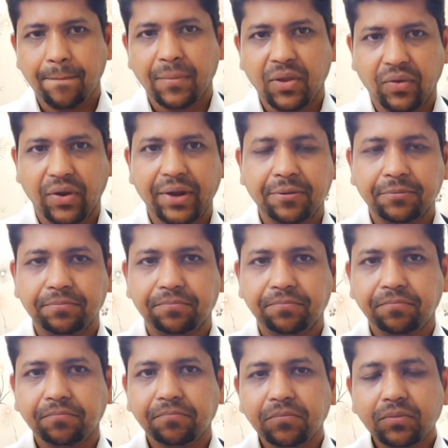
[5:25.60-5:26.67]
right?
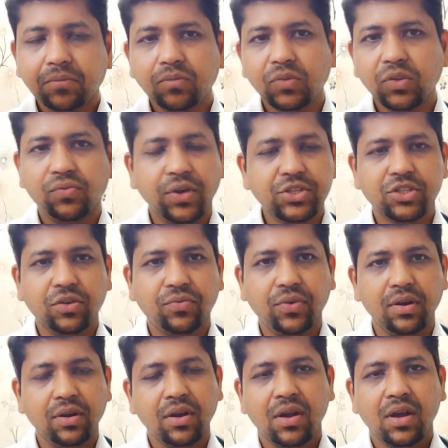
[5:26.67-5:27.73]
First of
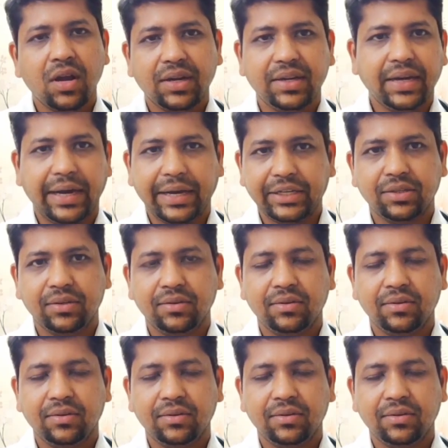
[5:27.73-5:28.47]
all, diet.